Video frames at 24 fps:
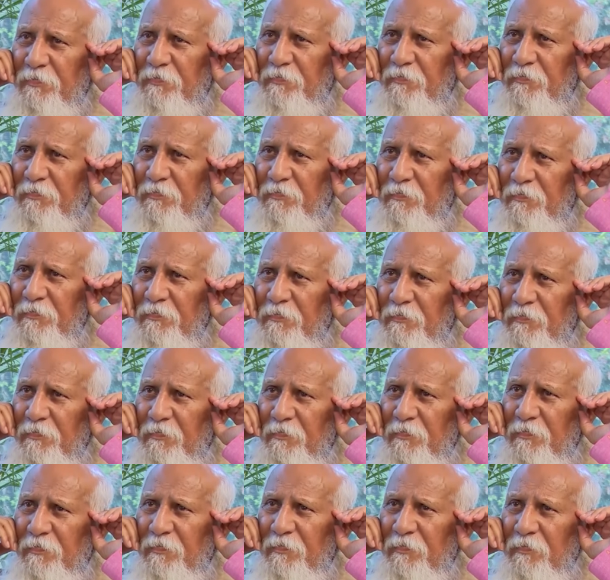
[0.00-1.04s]

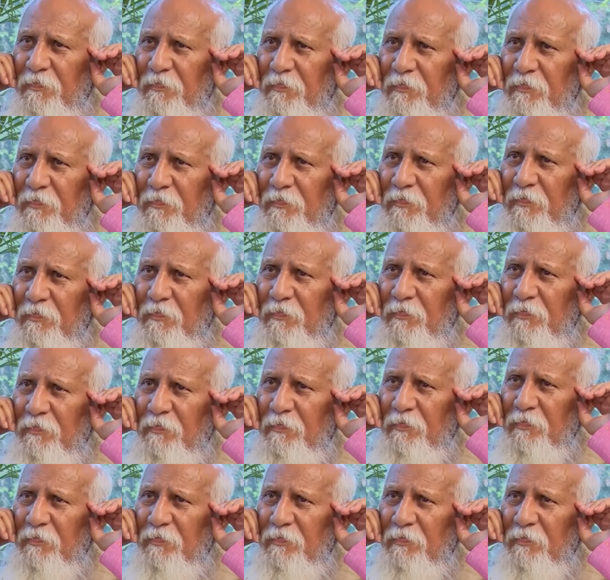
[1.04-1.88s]
(no one is talking)